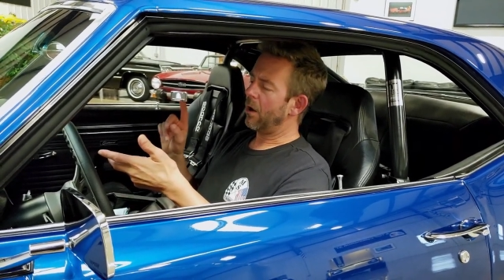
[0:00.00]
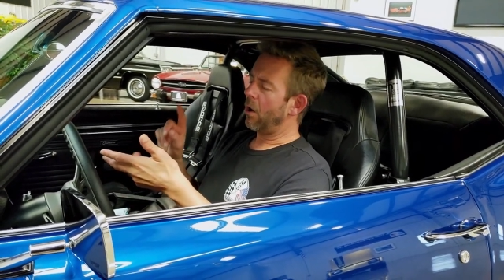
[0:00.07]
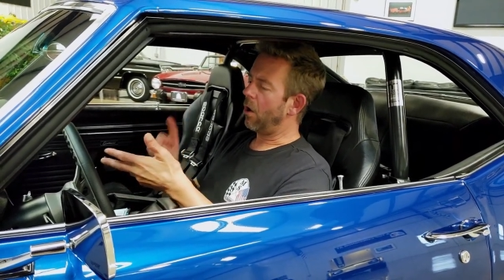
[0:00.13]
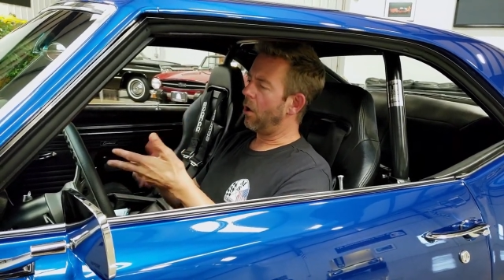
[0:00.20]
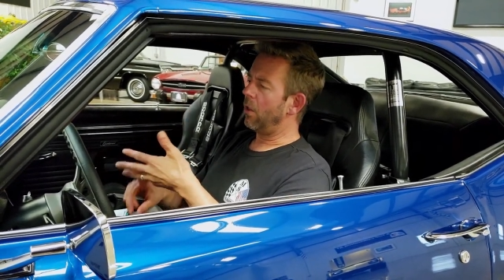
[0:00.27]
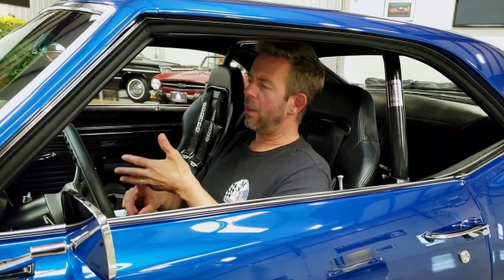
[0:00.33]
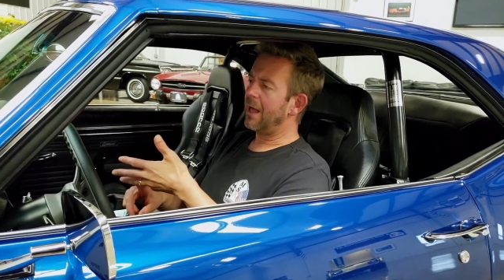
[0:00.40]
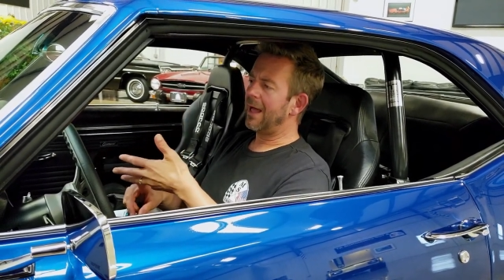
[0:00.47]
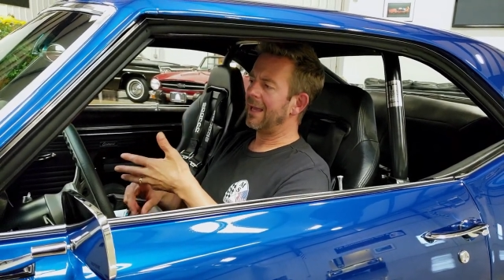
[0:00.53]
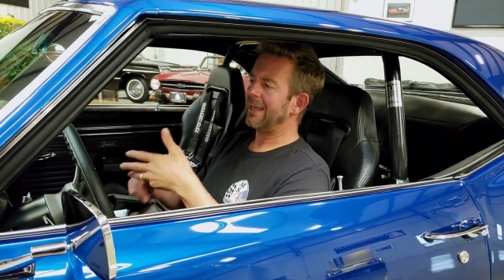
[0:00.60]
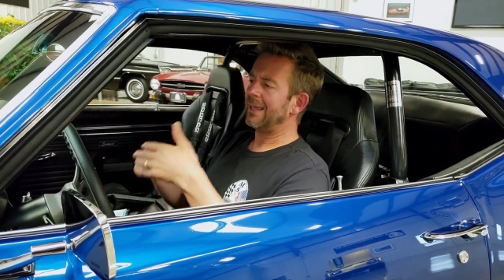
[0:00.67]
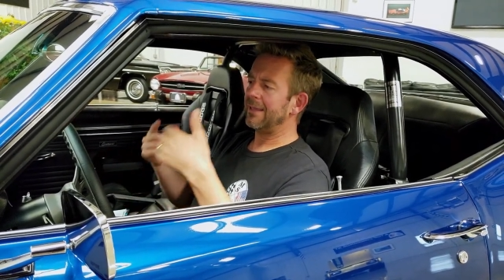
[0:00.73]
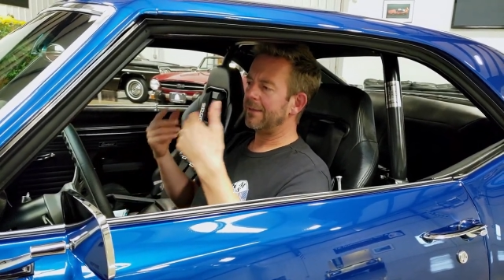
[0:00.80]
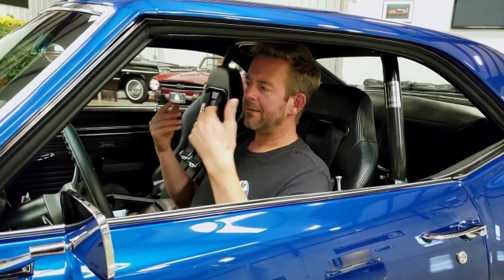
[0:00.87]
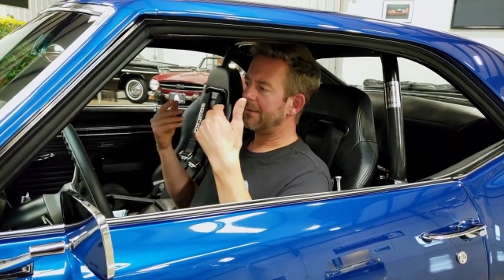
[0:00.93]
all
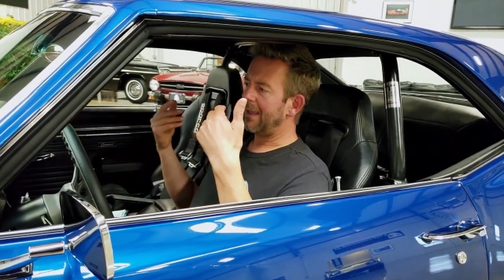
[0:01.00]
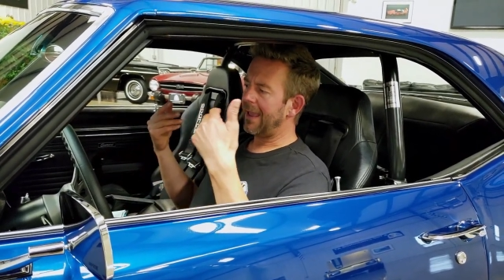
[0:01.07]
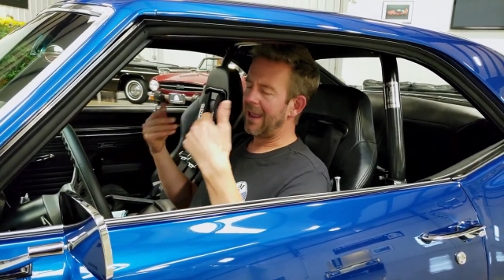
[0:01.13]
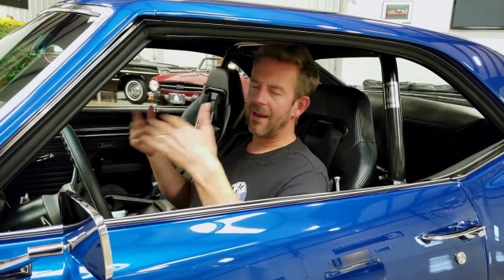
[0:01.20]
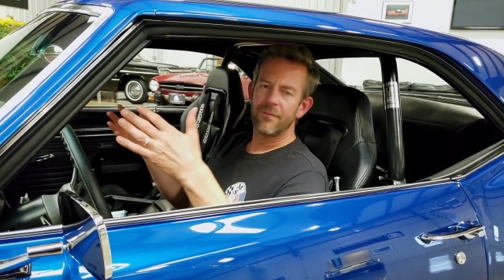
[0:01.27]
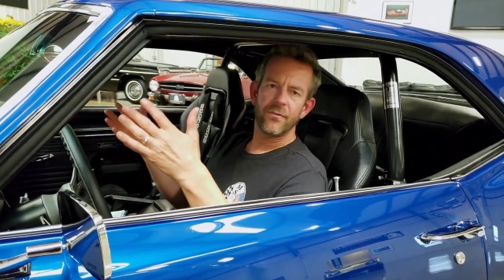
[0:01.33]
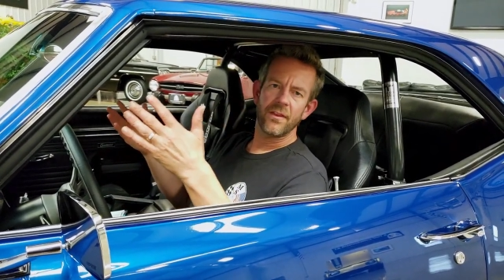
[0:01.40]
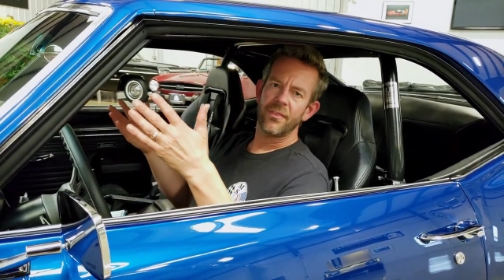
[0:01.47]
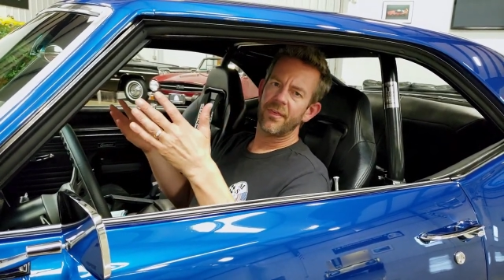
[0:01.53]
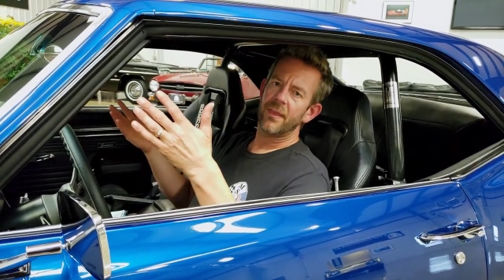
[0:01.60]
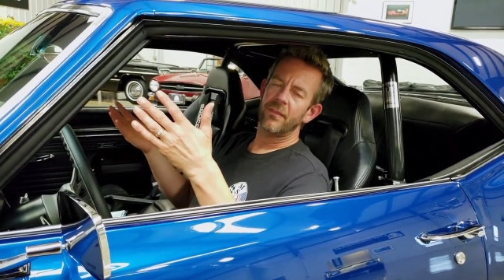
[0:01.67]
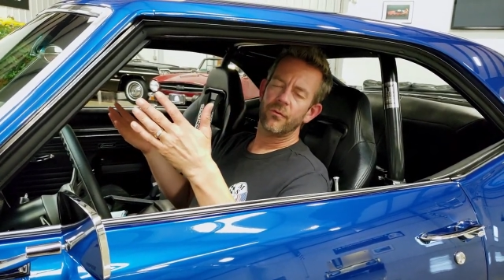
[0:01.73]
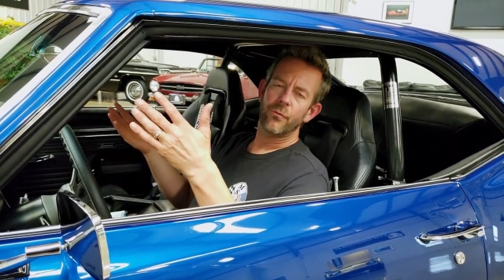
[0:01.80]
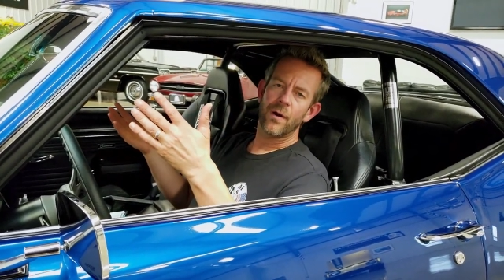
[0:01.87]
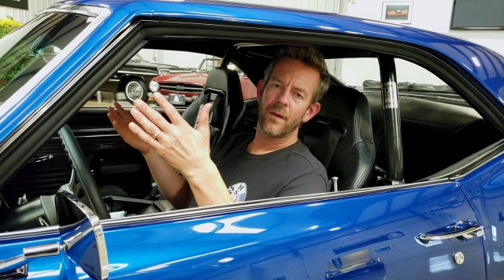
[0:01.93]
high-end
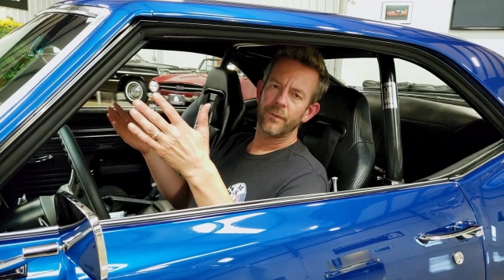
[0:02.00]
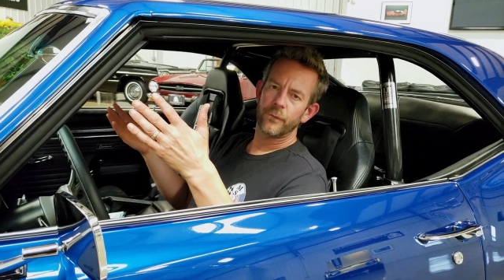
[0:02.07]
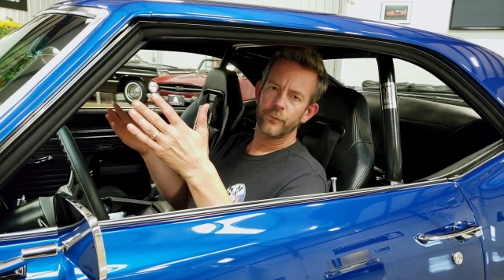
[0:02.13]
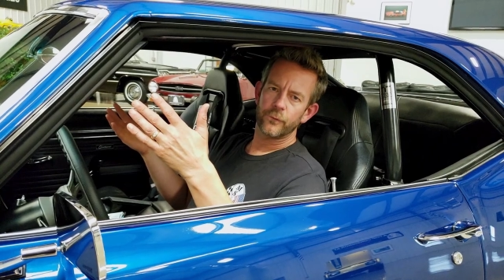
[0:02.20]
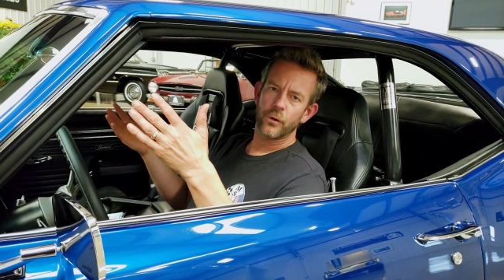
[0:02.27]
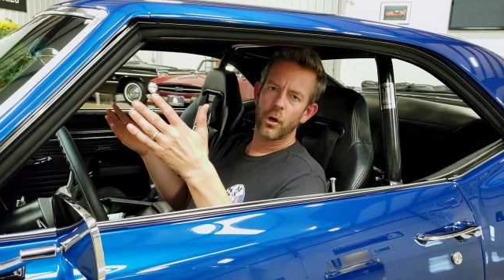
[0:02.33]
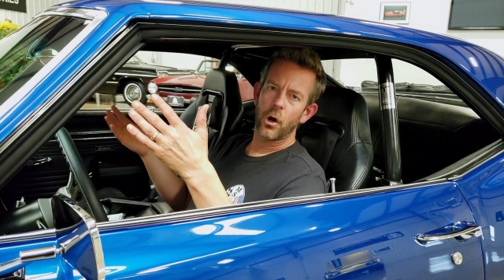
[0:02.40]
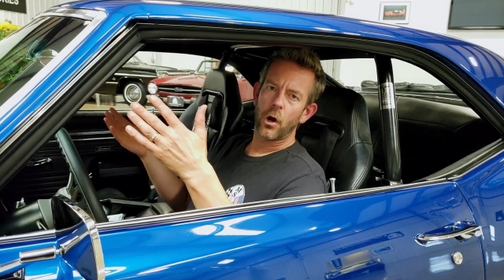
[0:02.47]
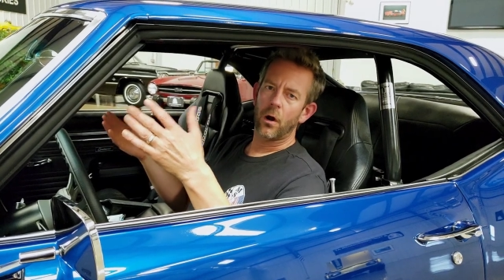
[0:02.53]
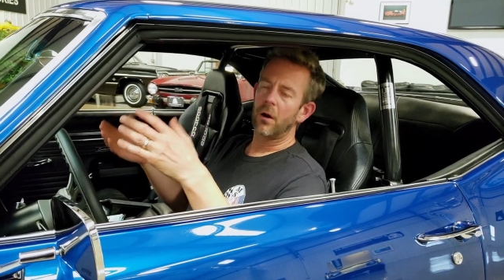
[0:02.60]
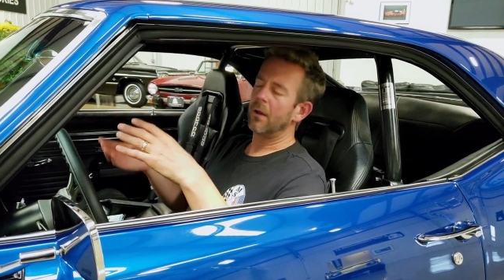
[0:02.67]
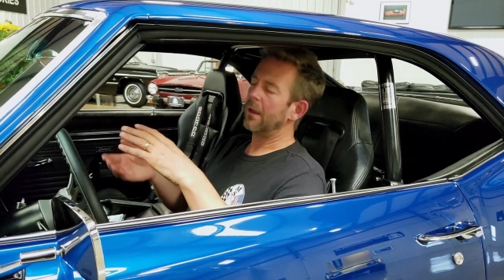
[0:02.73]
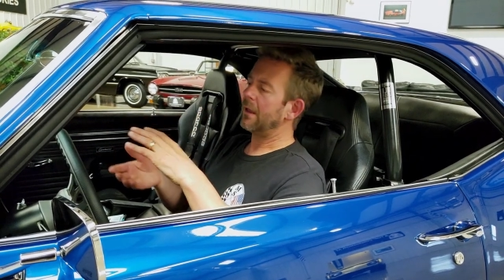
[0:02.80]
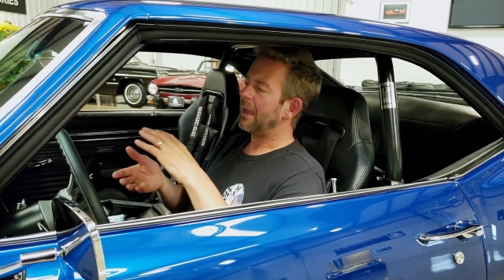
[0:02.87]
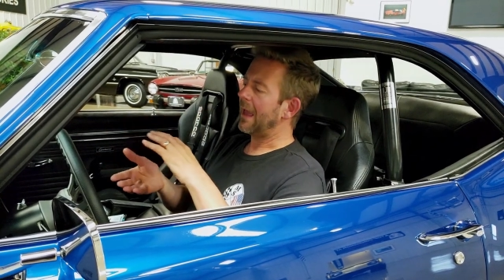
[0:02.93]
everything throughout this car.
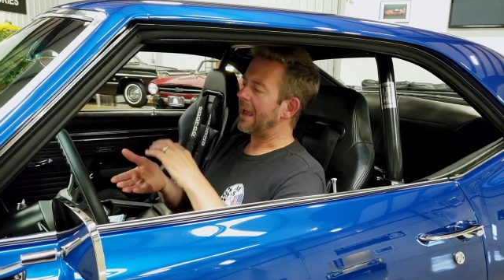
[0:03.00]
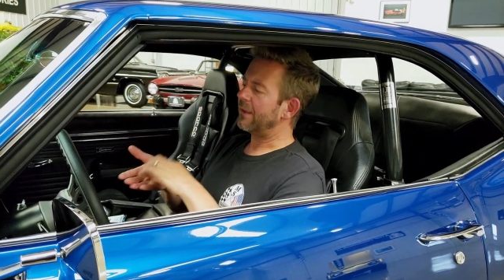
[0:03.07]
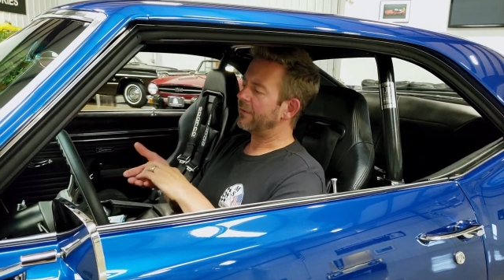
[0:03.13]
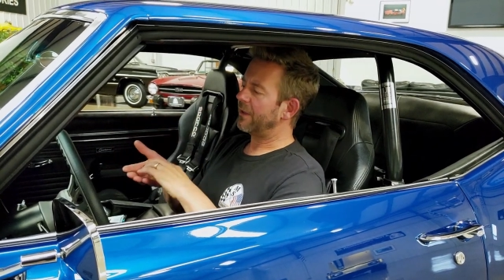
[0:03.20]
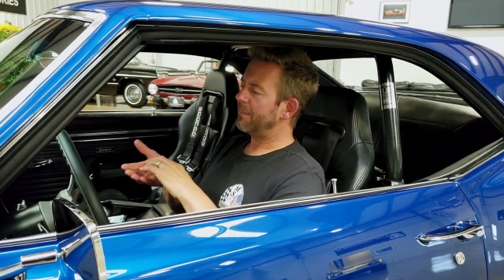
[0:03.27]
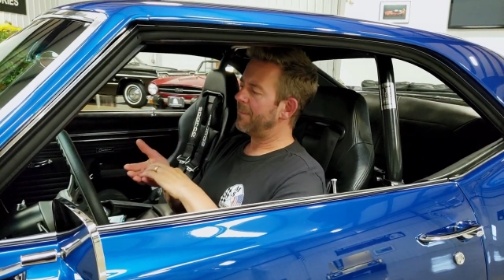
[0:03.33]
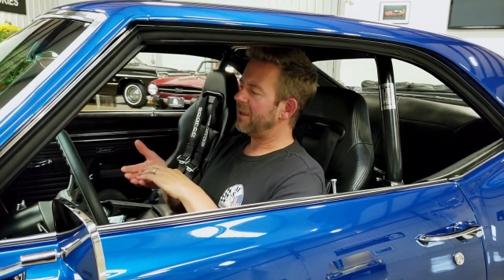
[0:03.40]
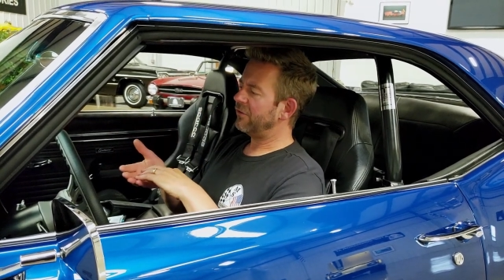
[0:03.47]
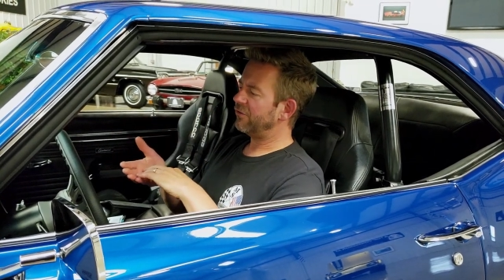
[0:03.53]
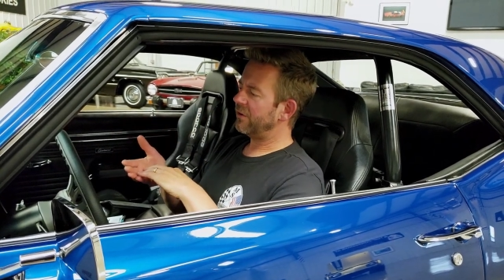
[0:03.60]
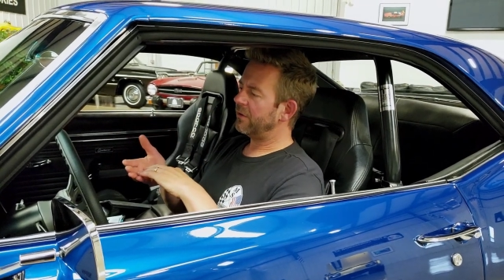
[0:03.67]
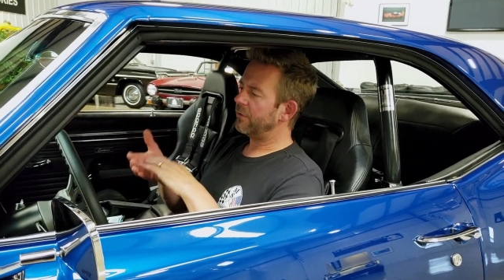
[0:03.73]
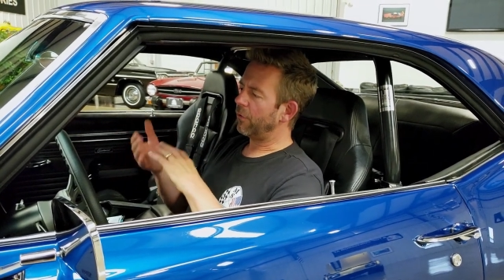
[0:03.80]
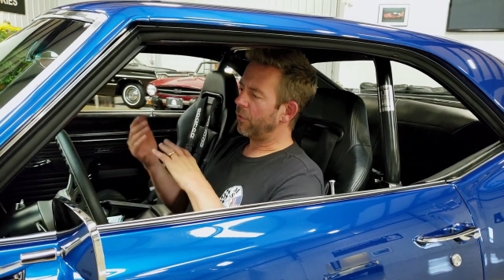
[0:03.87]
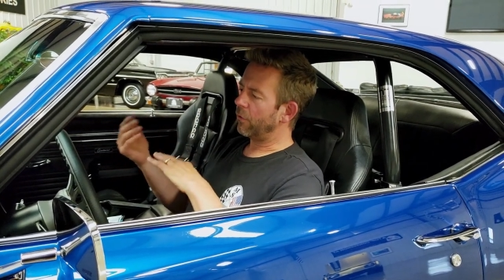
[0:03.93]
As I
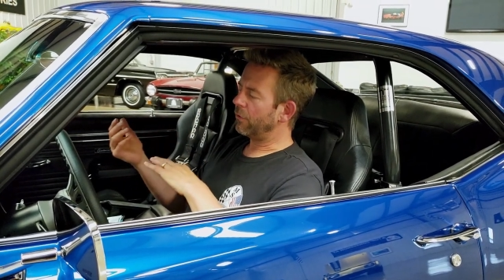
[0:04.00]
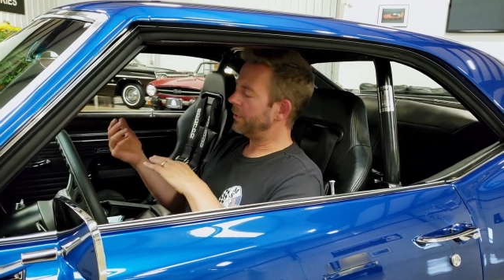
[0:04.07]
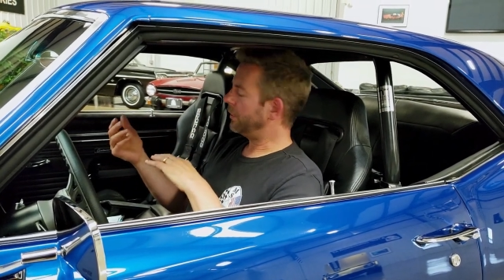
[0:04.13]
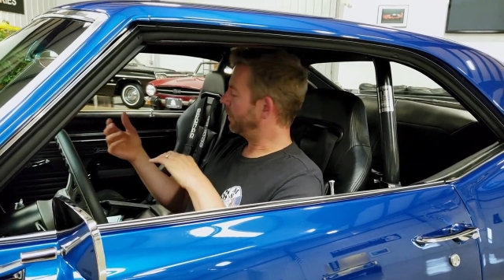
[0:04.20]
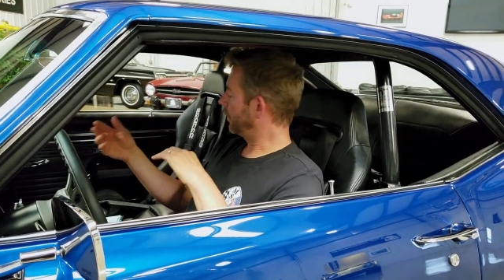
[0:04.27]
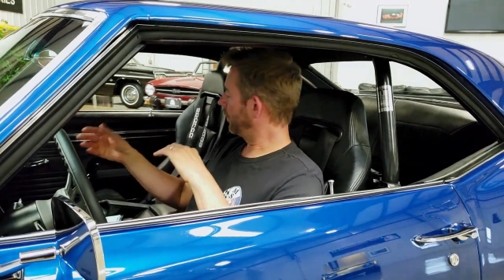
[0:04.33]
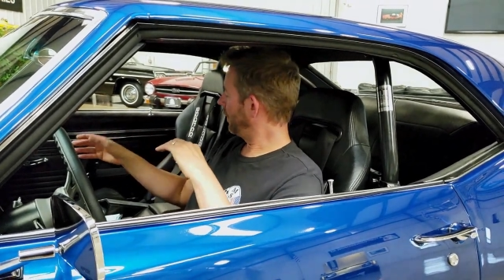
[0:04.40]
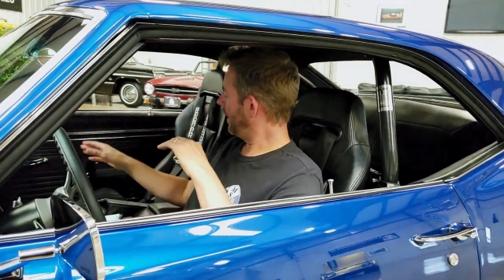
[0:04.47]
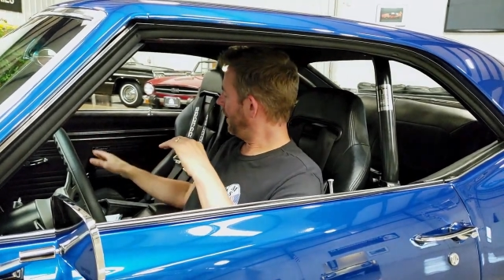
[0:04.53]
mentioned earlier,